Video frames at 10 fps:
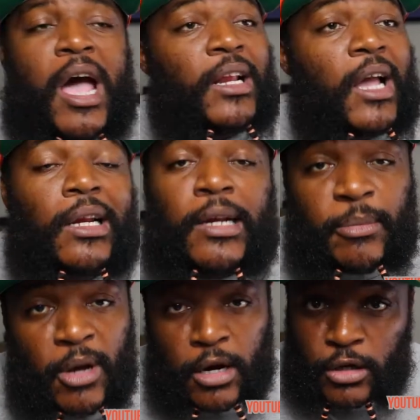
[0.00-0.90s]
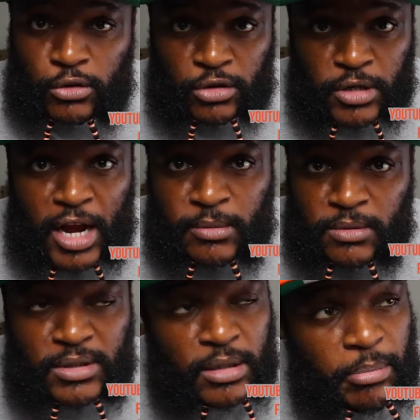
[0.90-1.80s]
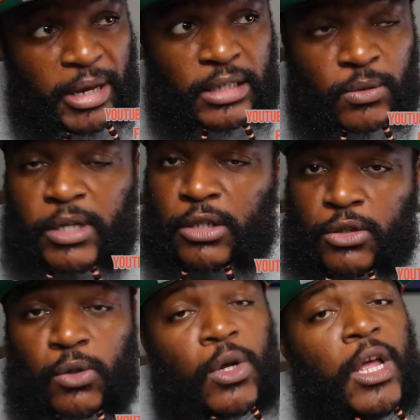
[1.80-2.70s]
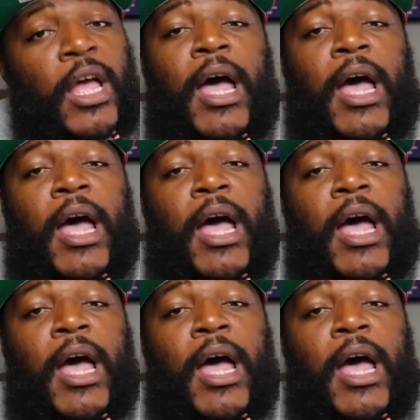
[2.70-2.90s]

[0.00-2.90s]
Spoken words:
I got a couple hundred new subscribers within the past week or two.